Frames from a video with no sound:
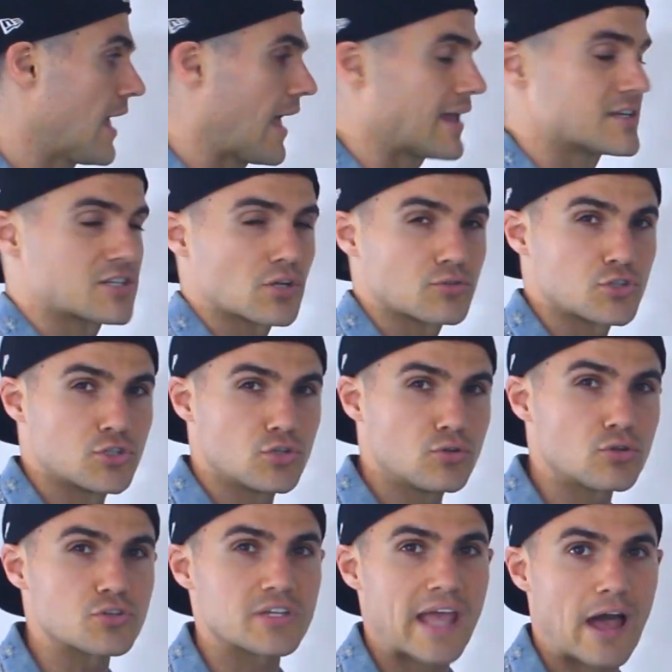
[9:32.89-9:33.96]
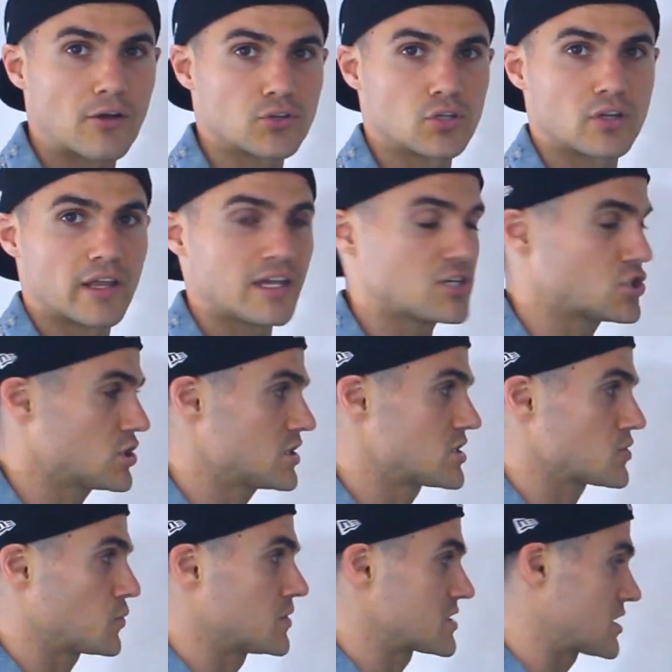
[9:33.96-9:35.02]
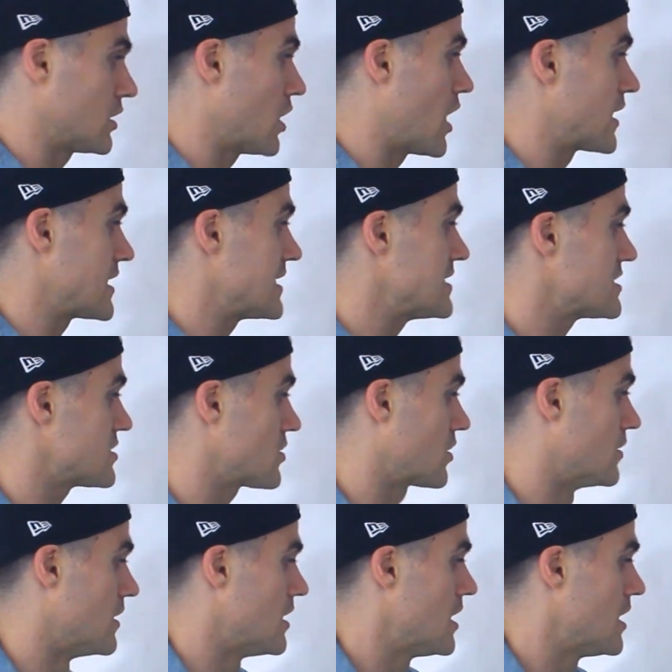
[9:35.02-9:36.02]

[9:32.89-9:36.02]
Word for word: And so to do those calculations was a lot easier.